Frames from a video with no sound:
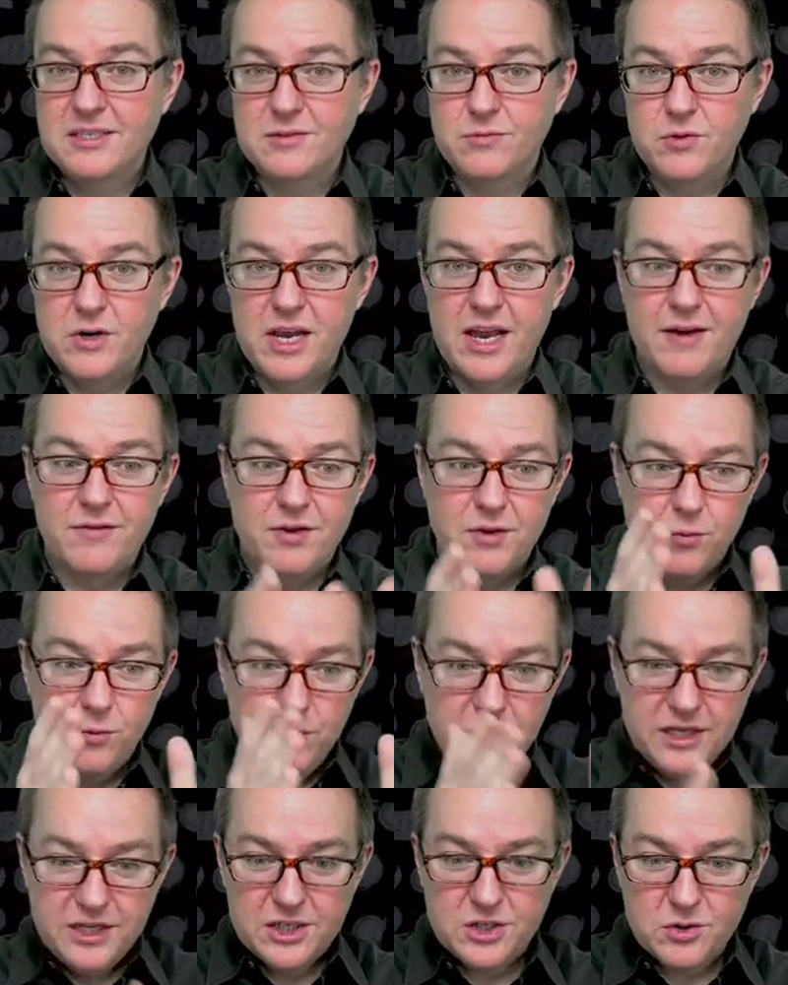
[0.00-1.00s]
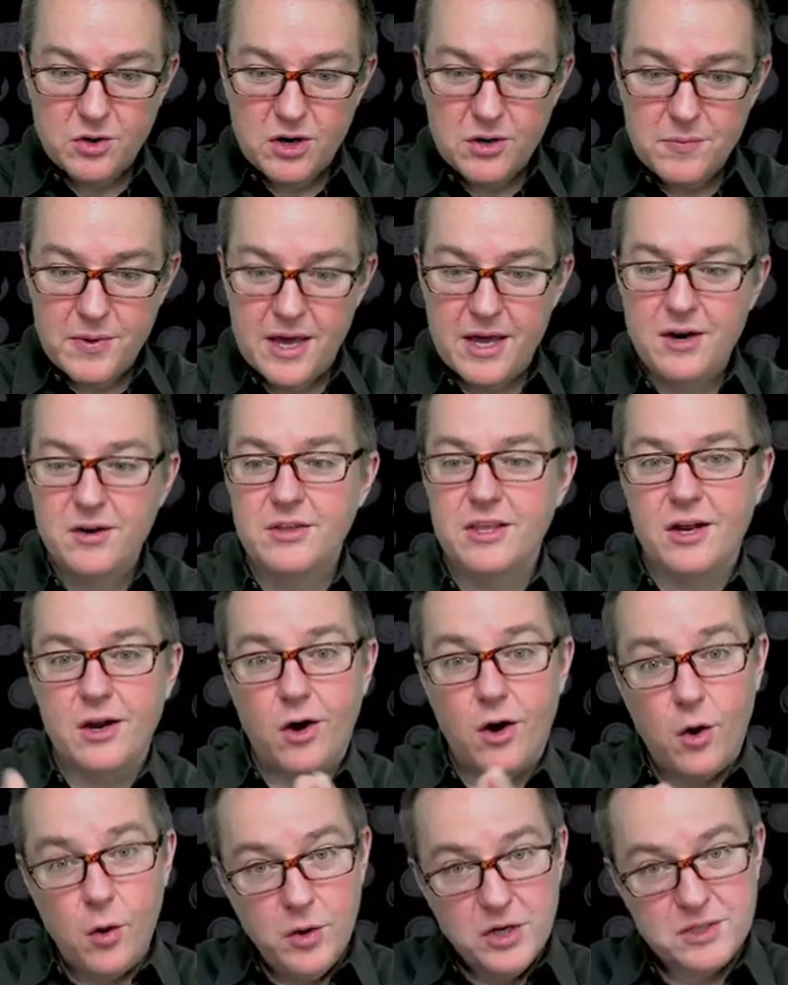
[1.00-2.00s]
If we have a really strong pattern that
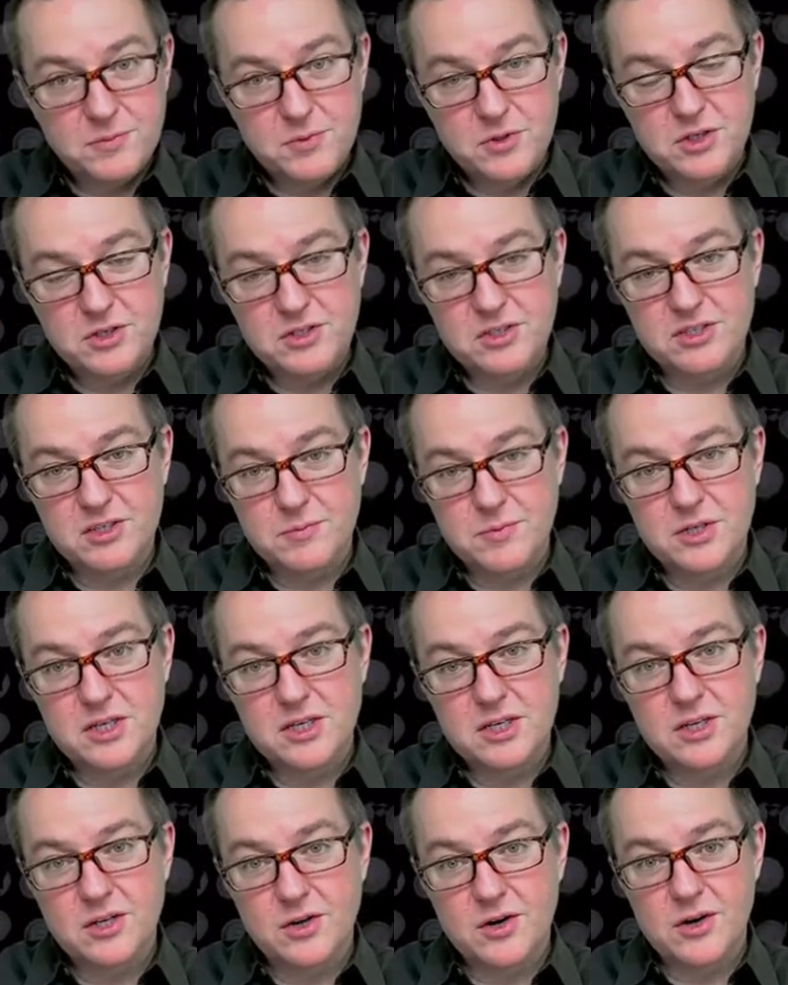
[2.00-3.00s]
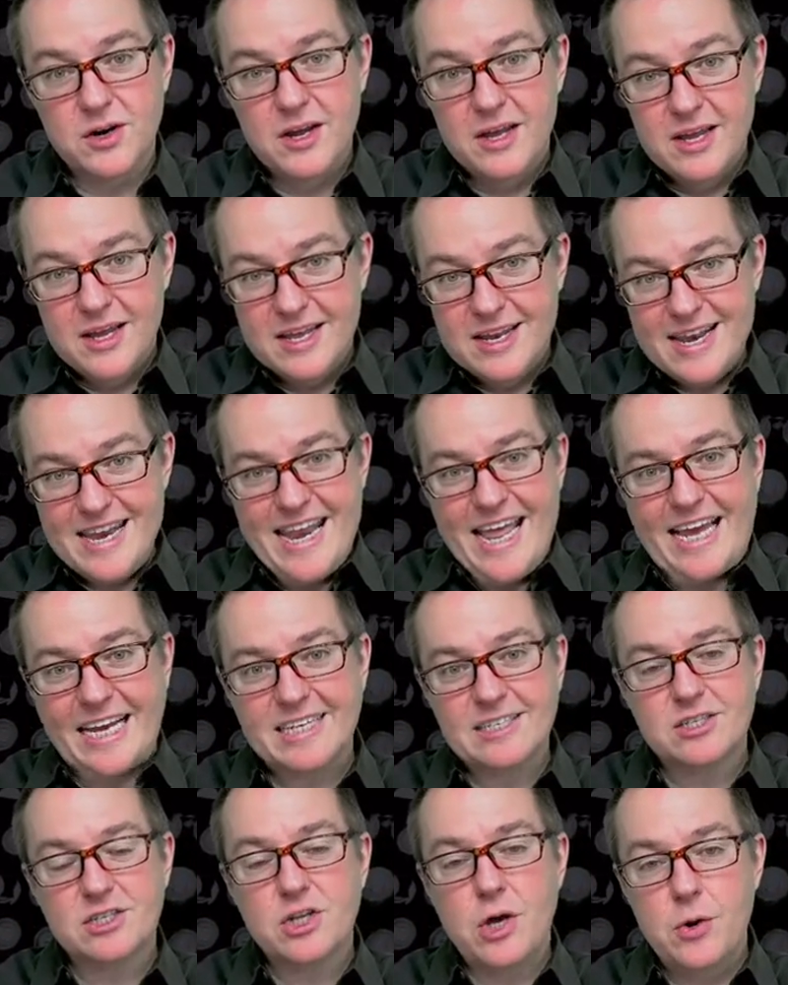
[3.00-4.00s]
always produces a particular
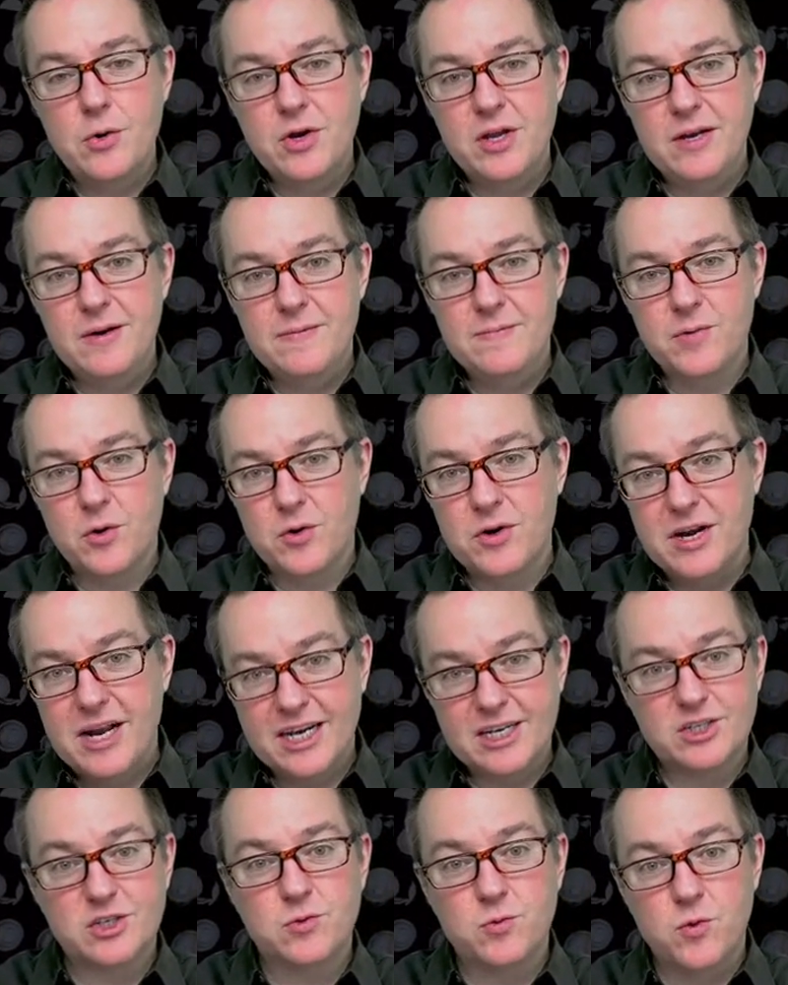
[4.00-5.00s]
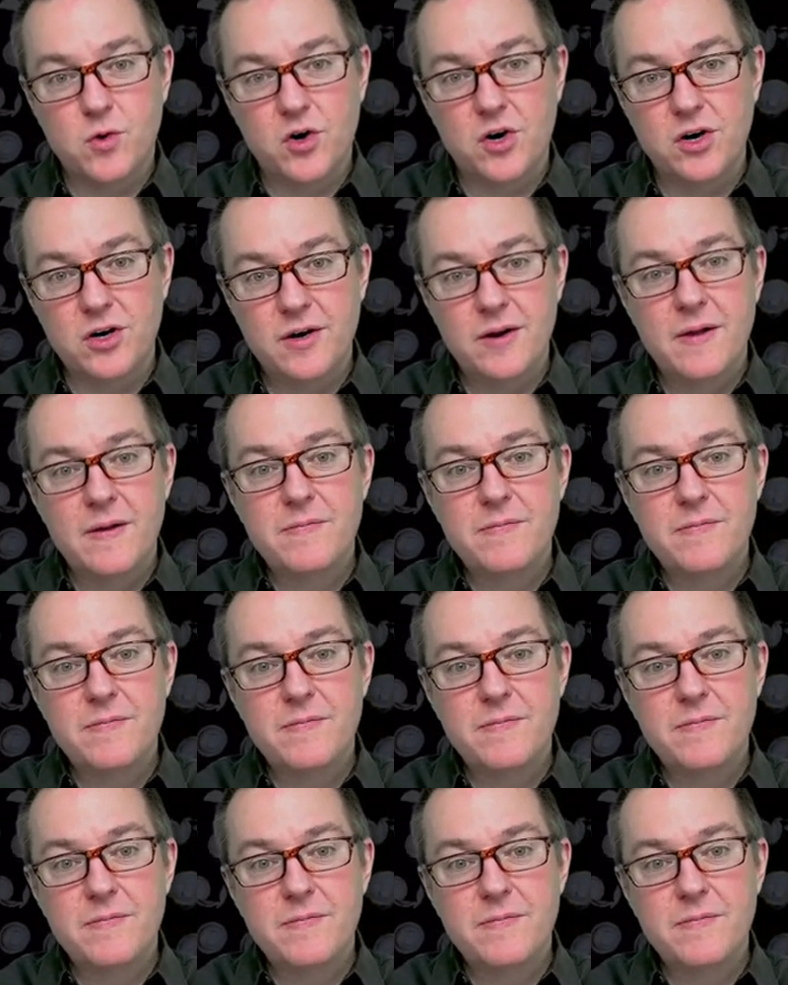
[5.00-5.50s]
next token or next word,